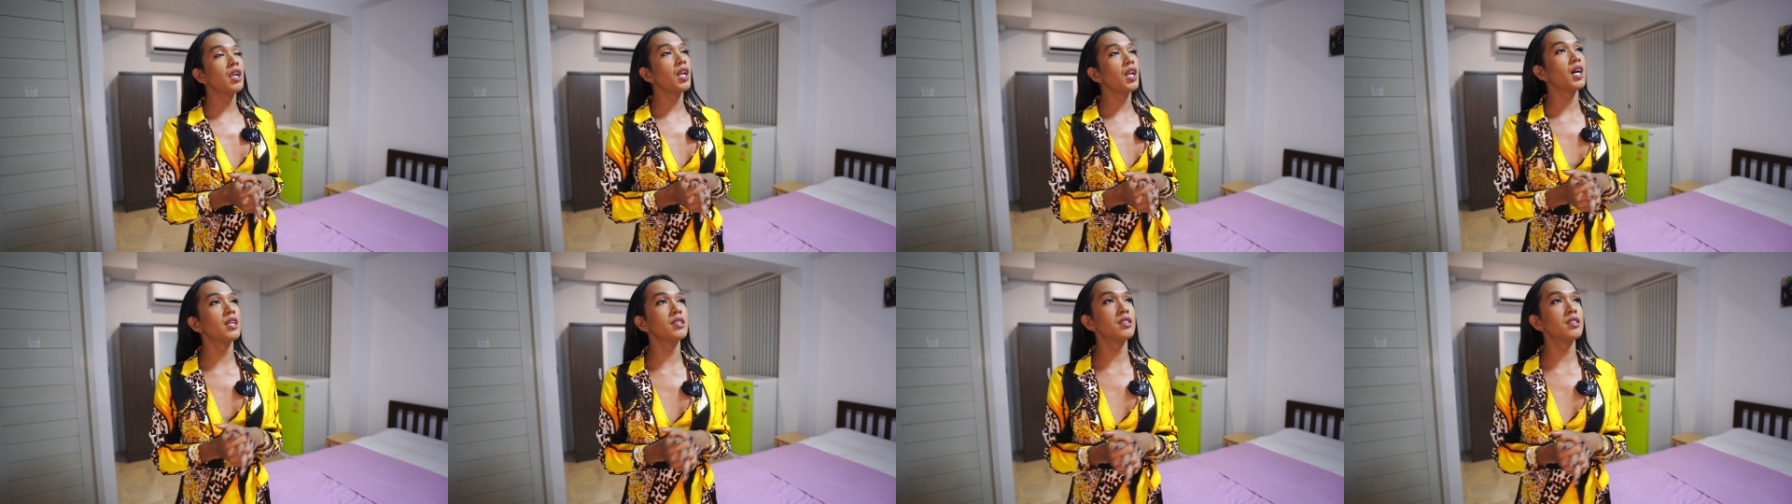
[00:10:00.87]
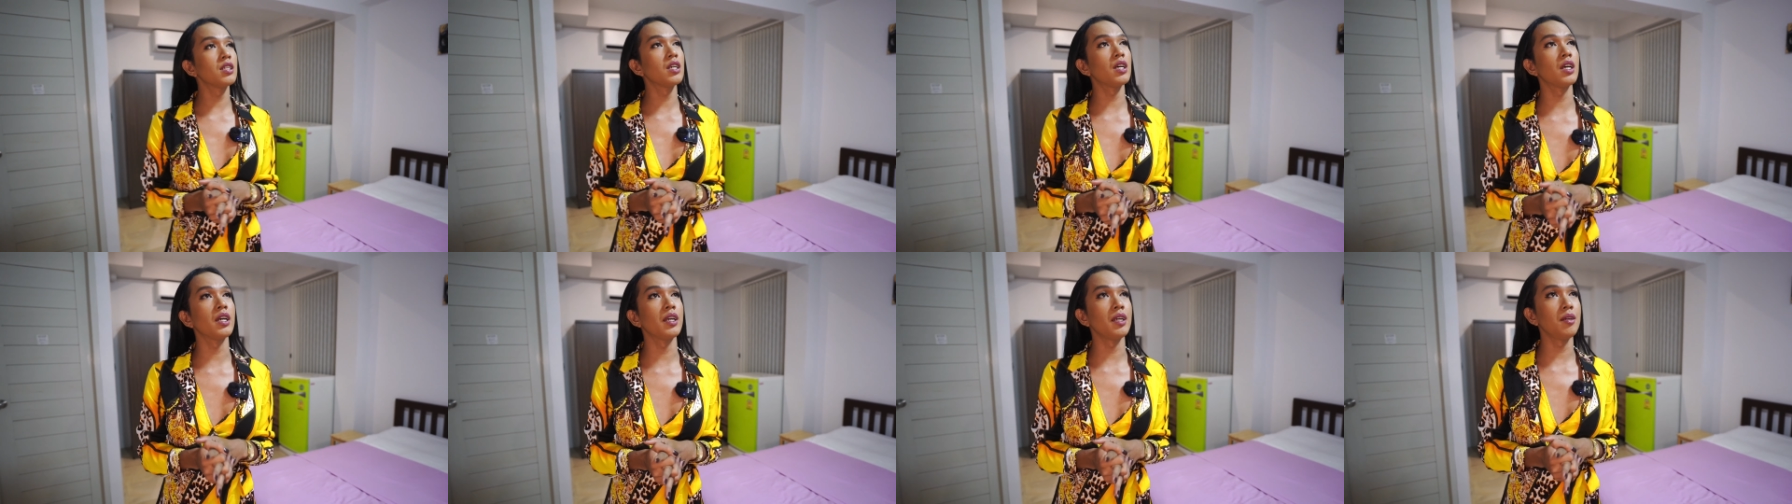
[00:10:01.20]

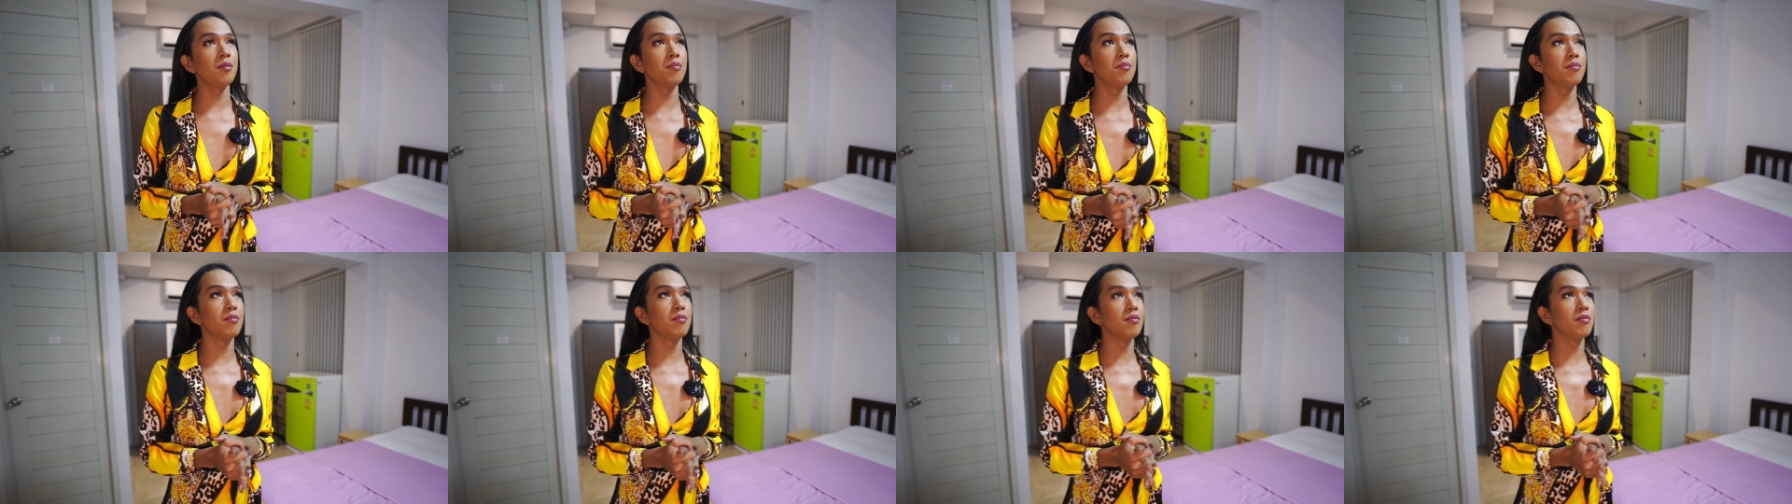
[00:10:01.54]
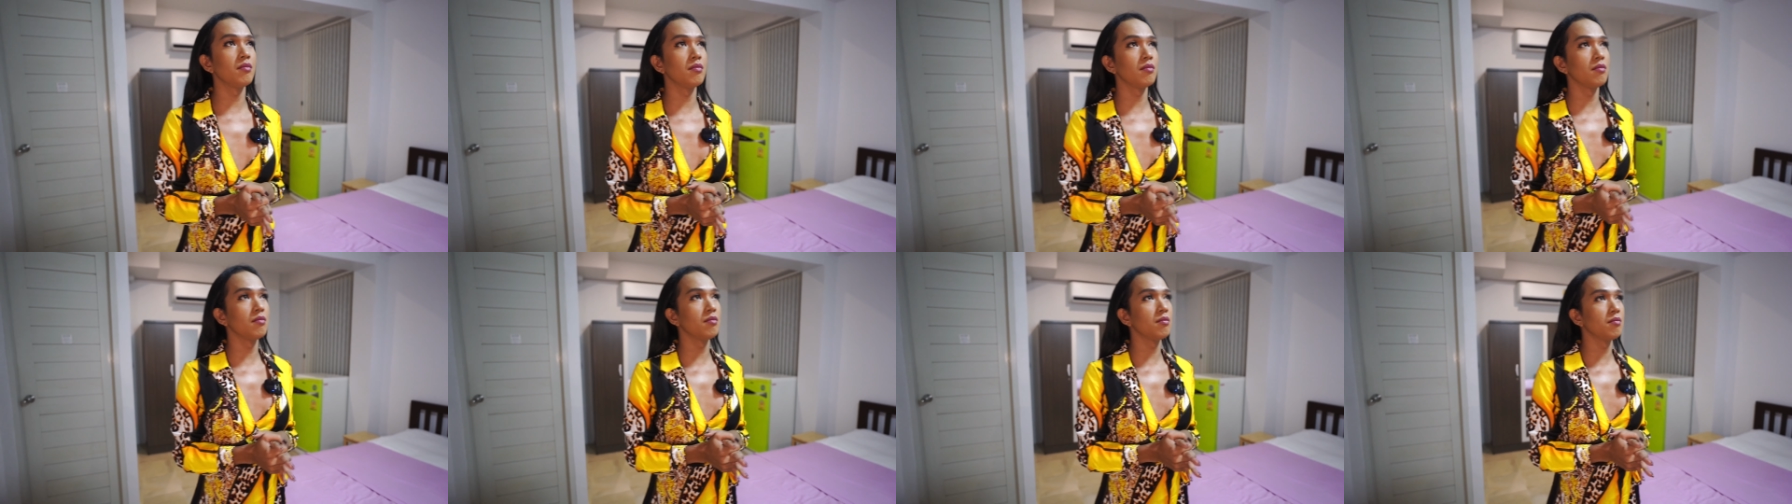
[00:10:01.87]
last time,
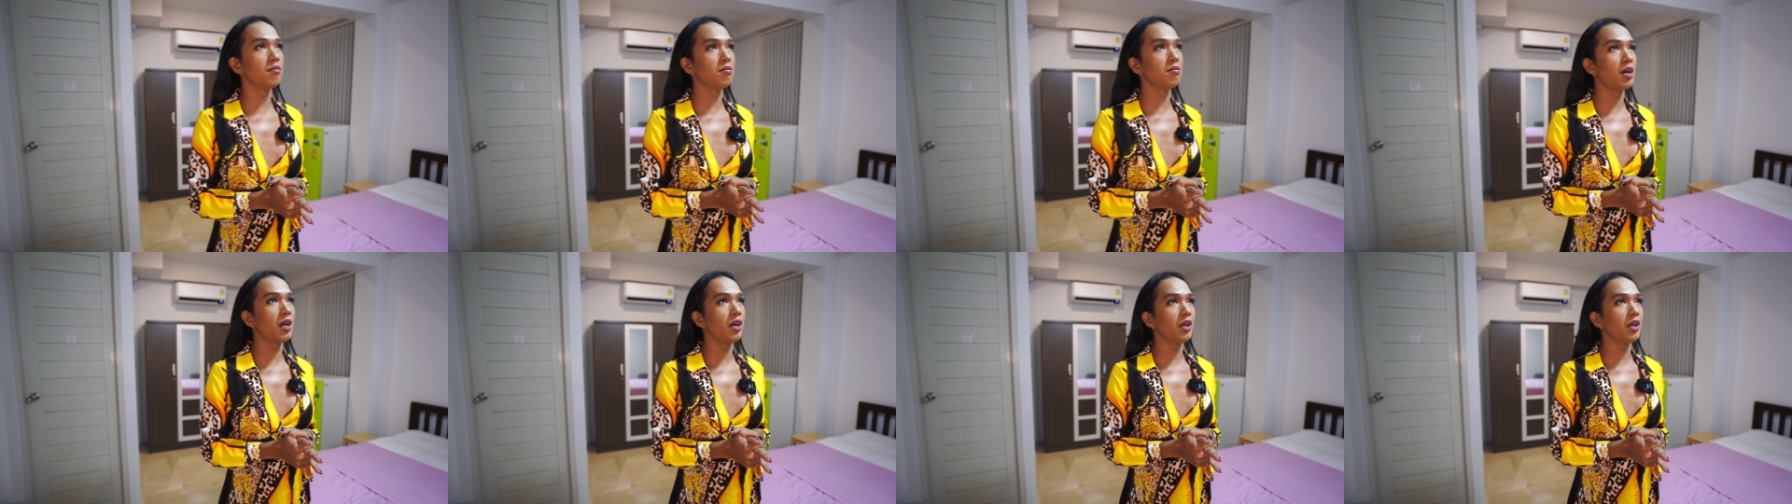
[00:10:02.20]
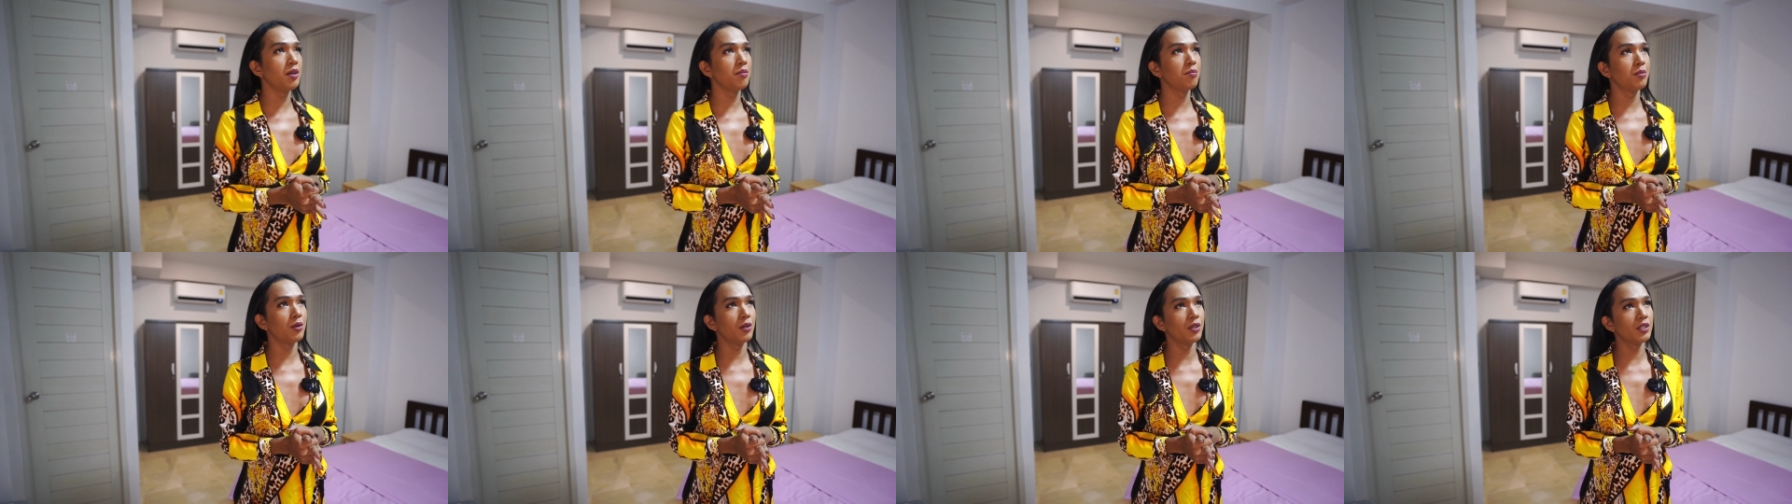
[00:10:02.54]

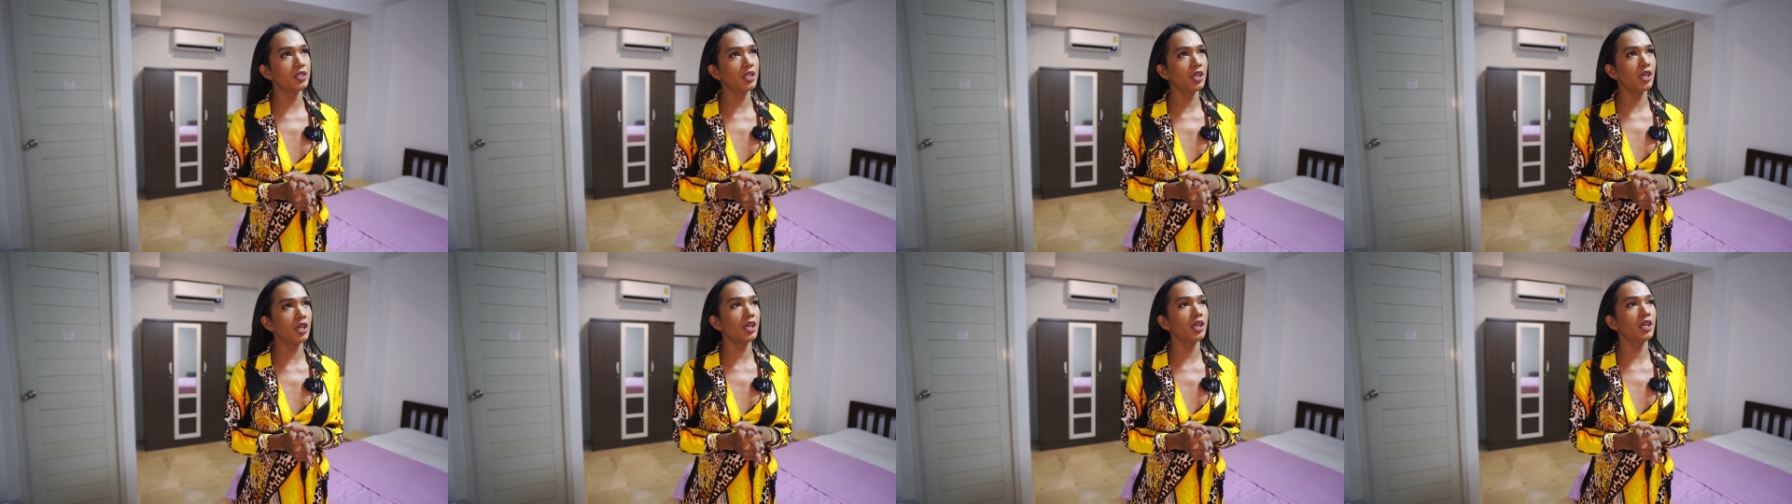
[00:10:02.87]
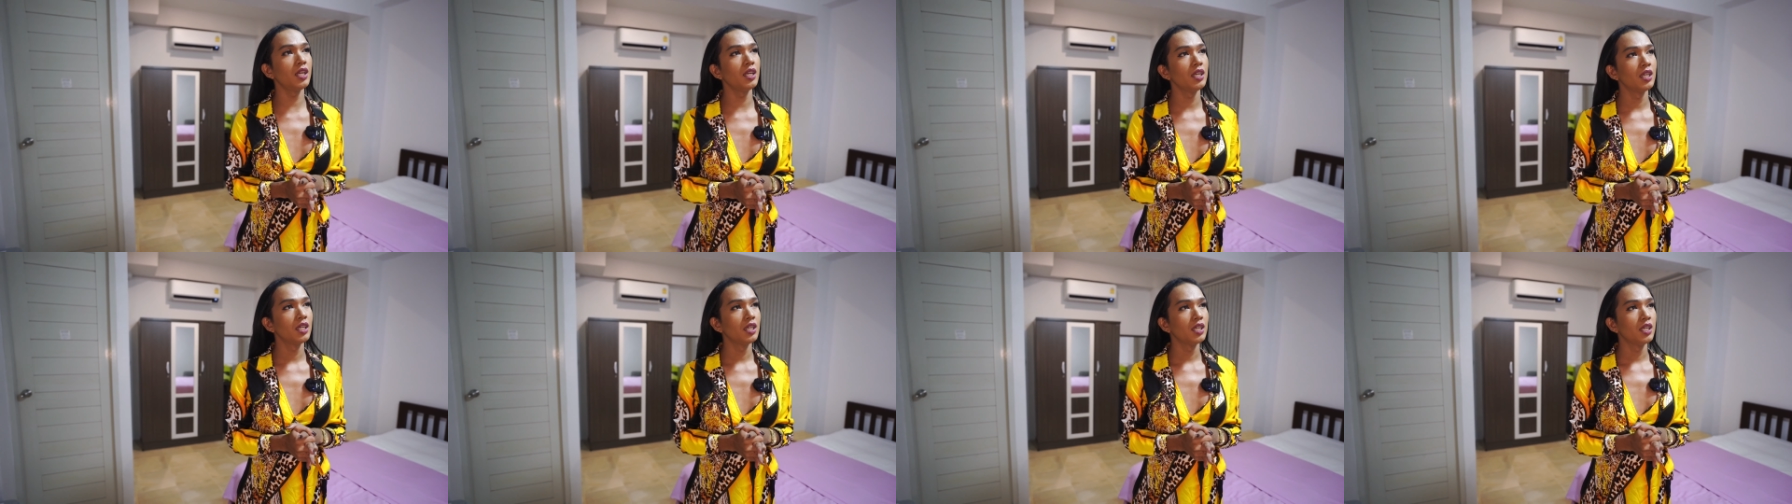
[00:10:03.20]
my
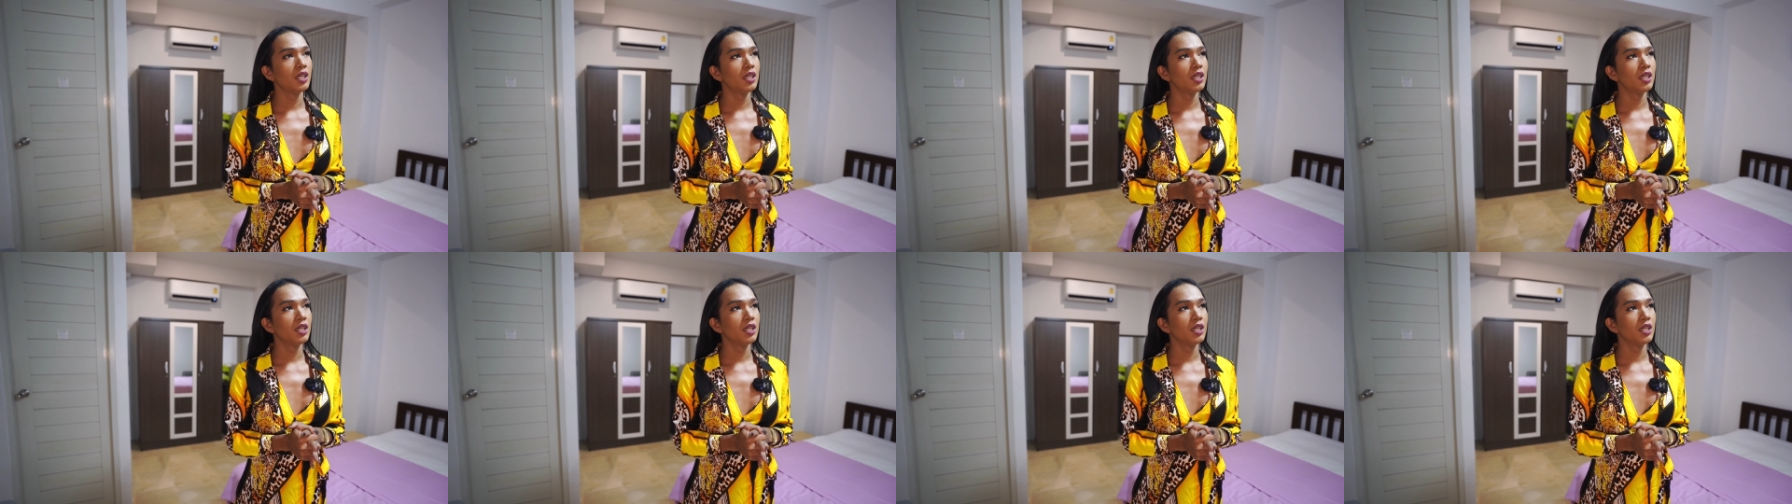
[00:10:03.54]
birthday,